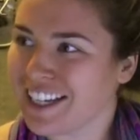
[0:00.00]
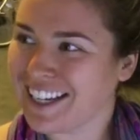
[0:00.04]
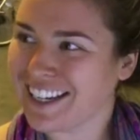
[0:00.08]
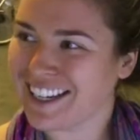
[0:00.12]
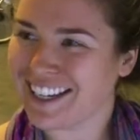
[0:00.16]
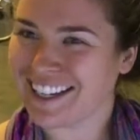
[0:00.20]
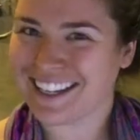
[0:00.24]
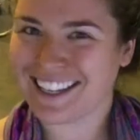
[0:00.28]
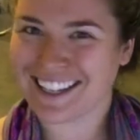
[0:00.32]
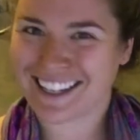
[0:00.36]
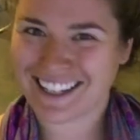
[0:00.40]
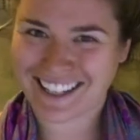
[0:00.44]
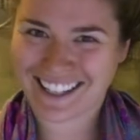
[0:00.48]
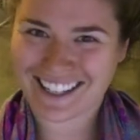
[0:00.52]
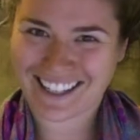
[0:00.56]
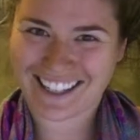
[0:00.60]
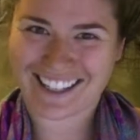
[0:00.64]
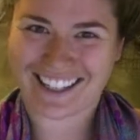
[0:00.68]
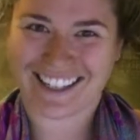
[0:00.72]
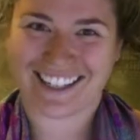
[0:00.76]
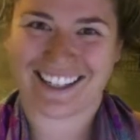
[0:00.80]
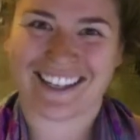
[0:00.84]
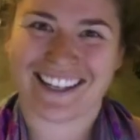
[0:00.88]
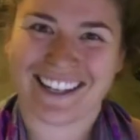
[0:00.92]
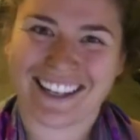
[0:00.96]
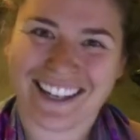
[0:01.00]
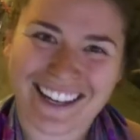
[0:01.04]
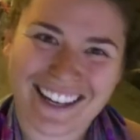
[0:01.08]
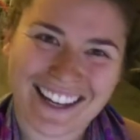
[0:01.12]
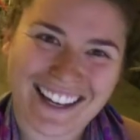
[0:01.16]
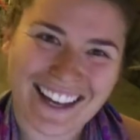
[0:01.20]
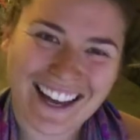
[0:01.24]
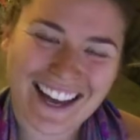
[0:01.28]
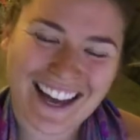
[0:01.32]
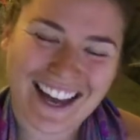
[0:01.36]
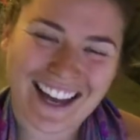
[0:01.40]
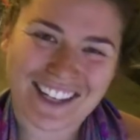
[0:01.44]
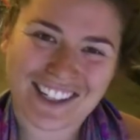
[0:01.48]
I
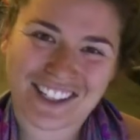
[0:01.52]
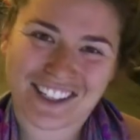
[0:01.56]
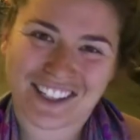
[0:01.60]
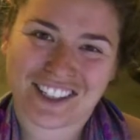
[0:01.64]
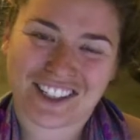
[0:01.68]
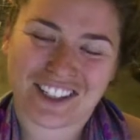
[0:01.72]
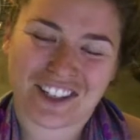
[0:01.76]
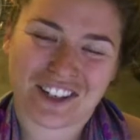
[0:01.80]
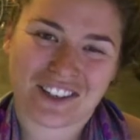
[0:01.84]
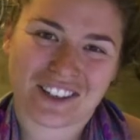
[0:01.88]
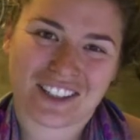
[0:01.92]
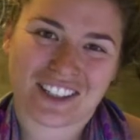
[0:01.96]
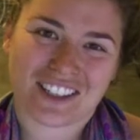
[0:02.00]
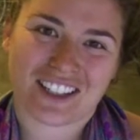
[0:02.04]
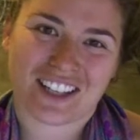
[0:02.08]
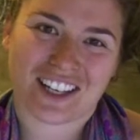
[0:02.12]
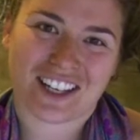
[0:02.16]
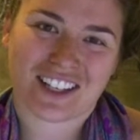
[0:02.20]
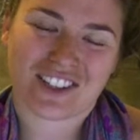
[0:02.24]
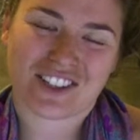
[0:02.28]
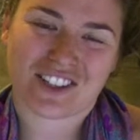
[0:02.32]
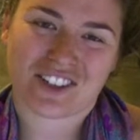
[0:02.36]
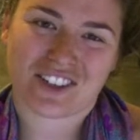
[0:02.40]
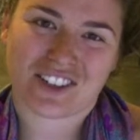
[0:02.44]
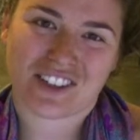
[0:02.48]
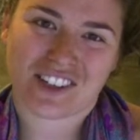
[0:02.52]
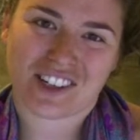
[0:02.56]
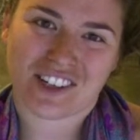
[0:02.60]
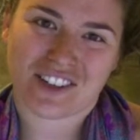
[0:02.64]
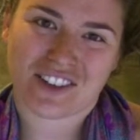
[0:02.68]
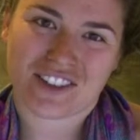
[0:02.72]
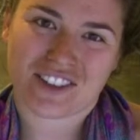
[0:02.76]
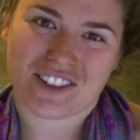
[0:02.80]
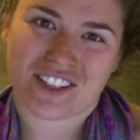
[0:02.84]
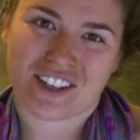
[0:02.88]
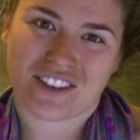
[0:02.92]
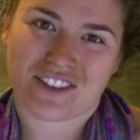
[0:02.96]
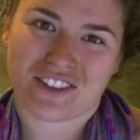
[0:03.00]
took a yoga class earlier
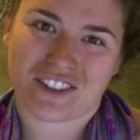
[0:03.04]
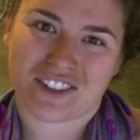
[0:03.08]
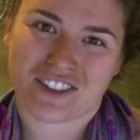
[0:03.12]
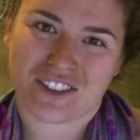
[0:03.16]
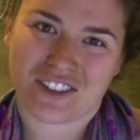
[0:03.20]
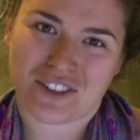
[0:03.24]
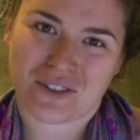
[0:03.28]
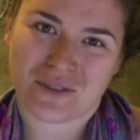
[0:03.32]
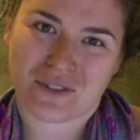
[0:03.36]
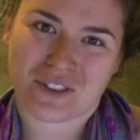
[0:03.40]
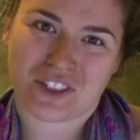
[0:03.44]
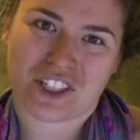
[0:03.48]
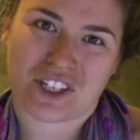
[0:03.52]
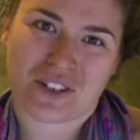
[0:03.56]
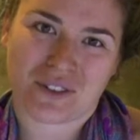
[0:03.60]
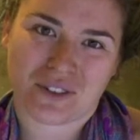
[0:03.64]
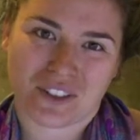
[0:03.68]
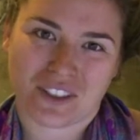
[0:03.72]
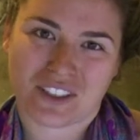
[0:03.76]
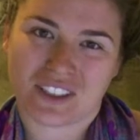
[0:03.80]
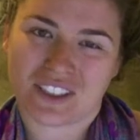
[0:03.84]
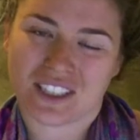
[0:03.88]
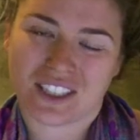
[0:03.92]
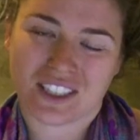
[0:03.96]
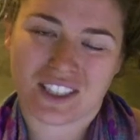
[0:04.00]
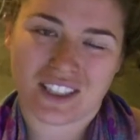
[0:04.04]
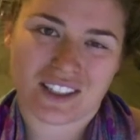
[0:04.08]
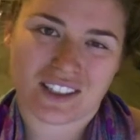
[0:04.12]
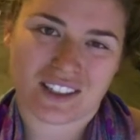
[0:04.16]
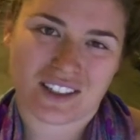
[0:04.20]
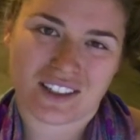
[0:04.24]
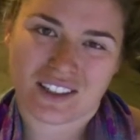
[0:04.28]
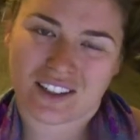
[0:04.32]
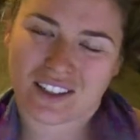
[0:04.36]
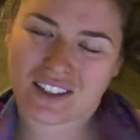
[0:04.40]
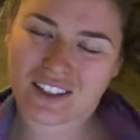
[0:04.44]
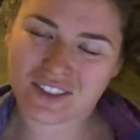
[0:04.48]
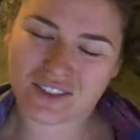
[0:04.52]
this afternoon which I really
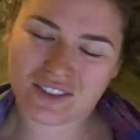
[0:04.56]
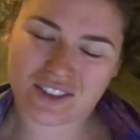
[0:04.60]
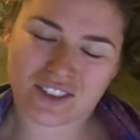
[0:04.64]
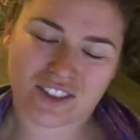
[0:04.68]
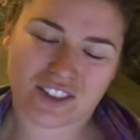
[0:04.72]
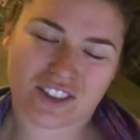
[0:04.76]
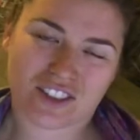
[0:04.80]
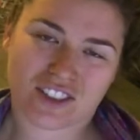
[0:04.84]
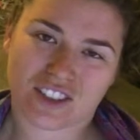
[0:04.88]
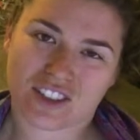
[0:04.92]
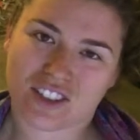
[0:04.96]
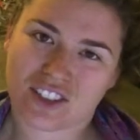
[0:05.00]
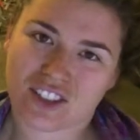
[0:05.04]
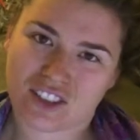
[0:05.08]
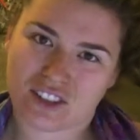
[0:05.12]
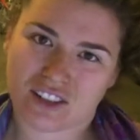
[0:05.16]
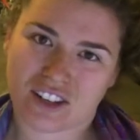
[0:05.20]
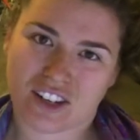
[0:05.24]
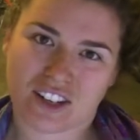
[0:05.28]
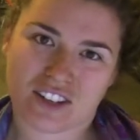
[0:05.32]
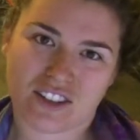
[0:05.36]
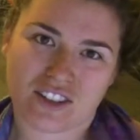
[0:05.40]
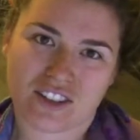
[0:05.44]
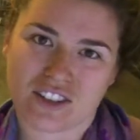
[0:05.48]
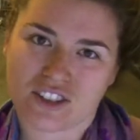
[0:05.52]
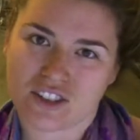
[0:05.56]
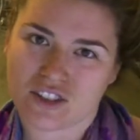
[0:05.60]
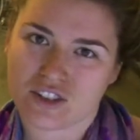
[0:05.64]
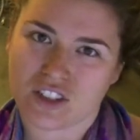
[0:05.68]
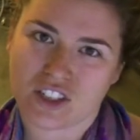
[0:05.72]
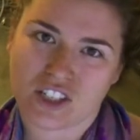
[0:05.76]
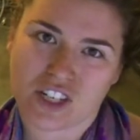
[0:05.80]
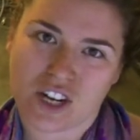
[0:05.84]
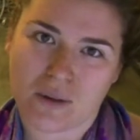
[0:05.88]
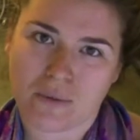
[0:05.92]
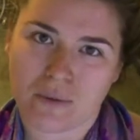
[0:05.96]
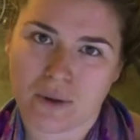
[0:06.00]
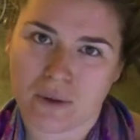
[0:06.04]
needed and it was just so nice to
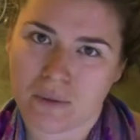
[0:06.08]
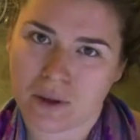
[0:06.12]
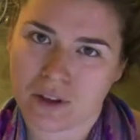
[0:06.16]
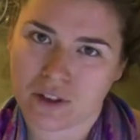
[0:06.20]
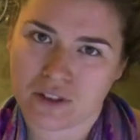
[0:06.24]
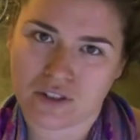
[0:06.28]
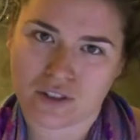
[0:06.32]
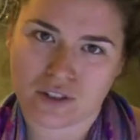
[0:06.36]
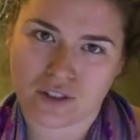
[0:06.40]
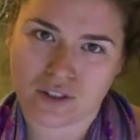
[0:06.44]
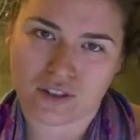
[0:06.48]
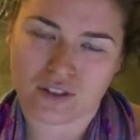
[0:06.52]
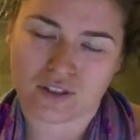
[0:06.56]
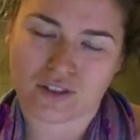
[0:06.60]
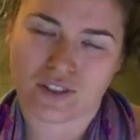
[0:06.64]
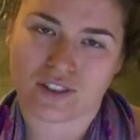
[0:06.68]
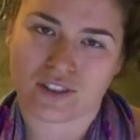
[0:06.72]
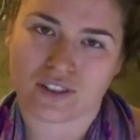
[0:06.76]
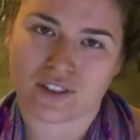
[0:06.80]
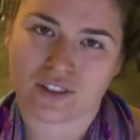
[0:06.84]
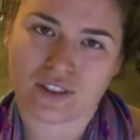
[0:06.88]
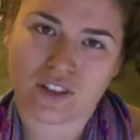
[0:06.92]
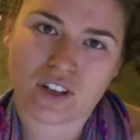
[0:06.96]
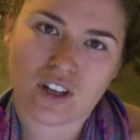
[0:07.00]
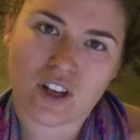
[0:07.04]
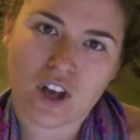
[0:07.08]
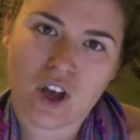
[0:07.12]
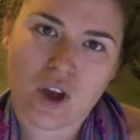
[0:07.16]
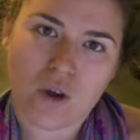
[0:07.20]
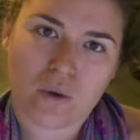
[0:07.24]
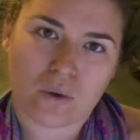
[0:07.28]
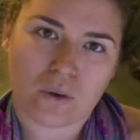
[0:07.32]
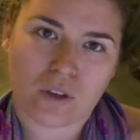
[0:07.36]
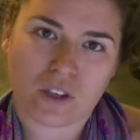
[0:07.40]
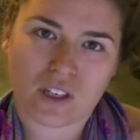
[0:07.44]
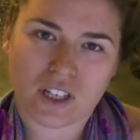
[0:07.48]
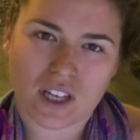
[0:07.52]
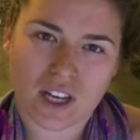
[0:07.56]
stretch out my muscles and
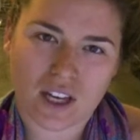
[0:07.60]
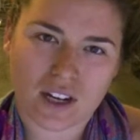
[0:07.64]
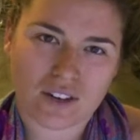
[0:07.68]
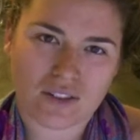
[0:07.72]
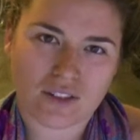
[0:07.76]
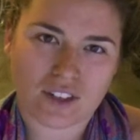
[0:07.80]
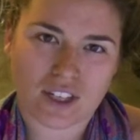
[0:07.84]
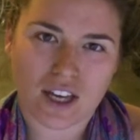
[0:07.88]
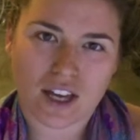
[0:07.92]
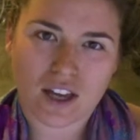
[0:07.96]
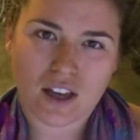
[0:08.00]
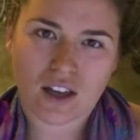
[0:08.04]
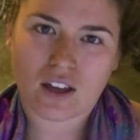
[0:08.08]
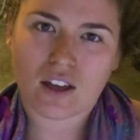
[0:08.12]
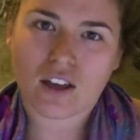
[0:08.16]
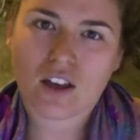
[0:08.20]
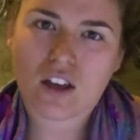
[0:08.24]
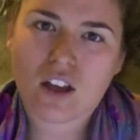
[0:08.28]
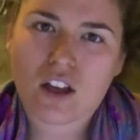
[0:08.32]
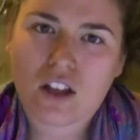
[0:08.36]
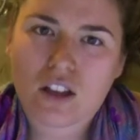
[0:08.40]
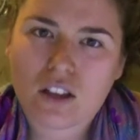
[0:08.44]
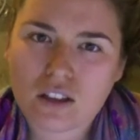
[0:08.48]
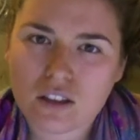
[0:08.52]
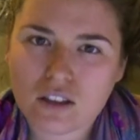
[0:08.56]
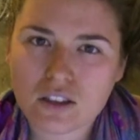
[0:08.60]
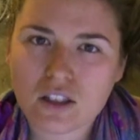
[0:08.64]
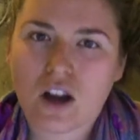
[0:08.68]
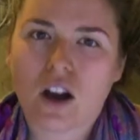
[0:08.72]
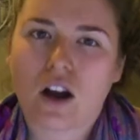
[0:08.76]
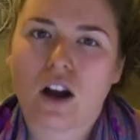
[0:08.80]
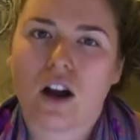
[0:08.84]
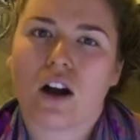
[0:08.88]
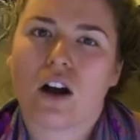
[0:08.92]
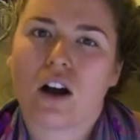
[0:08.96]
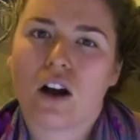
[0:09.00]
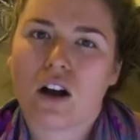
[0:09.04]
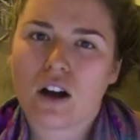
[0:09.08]
really kind of get
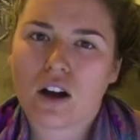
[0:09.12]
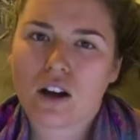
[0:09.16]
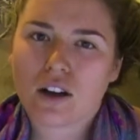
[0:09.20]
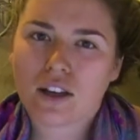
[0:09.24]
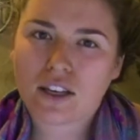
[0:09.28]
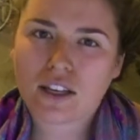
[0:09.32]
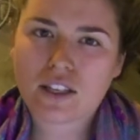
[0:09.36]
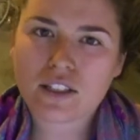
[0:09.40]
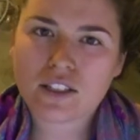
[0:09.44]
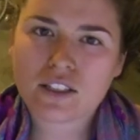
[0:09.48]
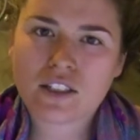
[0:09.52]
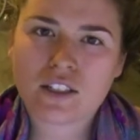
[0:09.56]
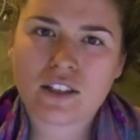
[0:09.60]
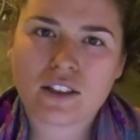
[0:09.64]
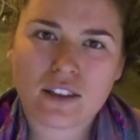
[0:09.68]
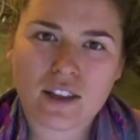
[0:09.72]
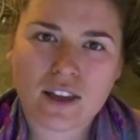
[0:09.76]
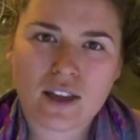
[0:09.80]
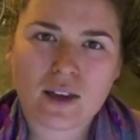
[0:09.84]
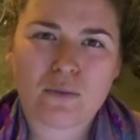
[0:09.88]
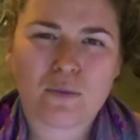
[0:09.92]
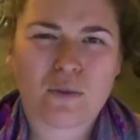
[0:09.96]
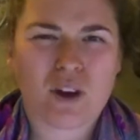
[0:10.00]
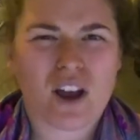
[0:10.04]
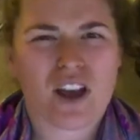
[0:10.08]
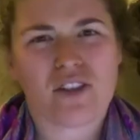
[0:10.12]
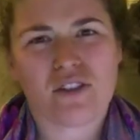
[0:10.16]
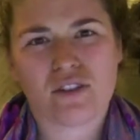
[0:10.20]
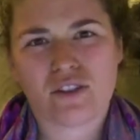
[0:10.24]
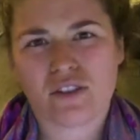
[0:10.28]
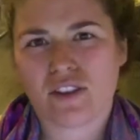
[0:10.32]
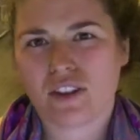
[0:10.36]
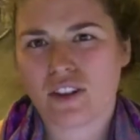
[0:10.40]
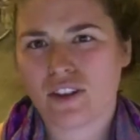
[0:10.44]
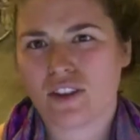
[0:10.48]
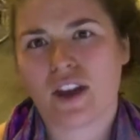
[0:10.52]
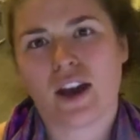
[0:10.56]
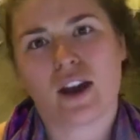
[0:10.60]
long into them rather
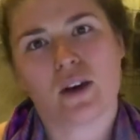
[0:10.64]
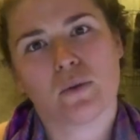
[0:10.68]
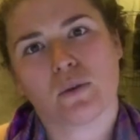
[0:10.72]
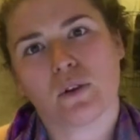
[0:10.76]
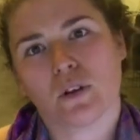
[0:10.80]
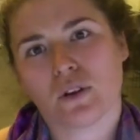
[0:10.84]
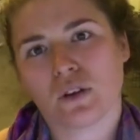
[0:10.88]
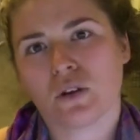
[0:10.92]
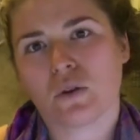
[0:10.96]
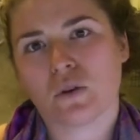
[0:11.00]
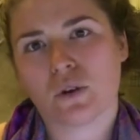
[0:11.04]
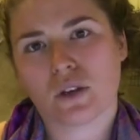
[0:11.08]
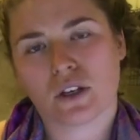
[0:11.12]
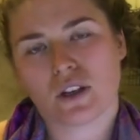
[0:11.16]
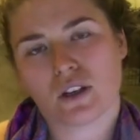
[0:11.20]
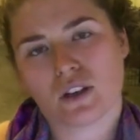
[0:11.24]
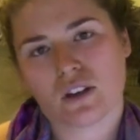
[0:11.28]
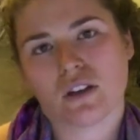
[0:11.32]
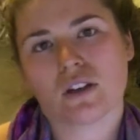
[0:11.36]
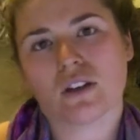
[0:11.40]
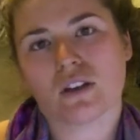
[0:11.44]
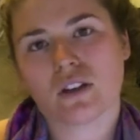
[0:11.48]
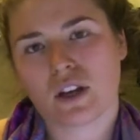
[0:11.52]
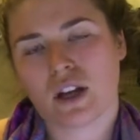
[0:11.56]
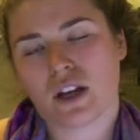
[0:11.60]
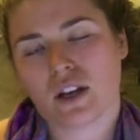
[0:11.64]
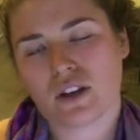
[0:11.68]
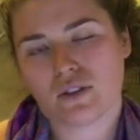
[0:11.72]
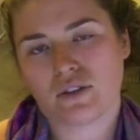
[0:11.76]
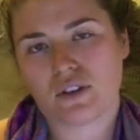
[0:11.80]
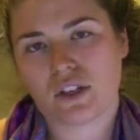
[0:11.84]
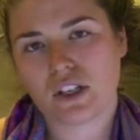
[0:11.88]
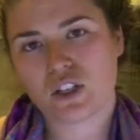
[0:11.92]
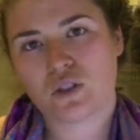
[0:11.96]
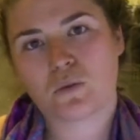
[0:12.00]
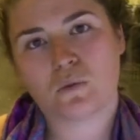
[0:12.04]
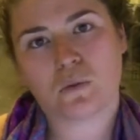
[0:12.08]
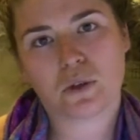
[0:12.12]
than that real quick kind
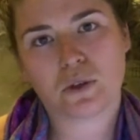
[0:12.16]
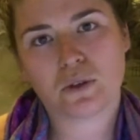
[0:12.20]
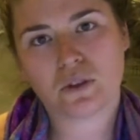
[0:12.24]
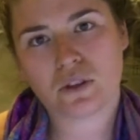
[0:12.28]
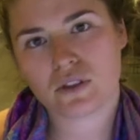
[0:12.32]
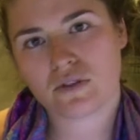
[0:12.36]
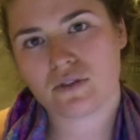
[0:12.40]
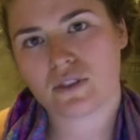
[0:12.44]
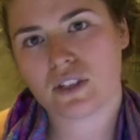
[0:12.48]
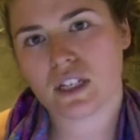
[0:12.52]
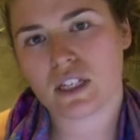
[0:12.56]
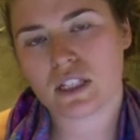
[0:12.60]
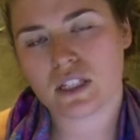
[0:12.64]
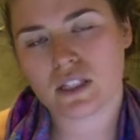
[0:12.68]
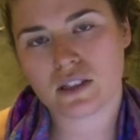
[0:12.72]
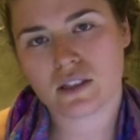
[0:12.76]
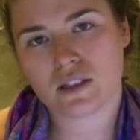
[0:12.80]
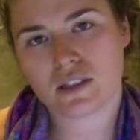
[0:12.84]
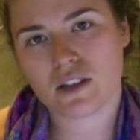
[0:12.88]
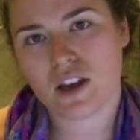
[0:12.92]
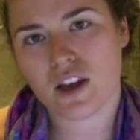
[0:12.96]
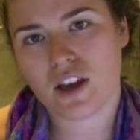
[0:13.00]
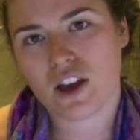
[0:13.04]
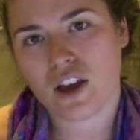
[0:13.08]
of explosiveness.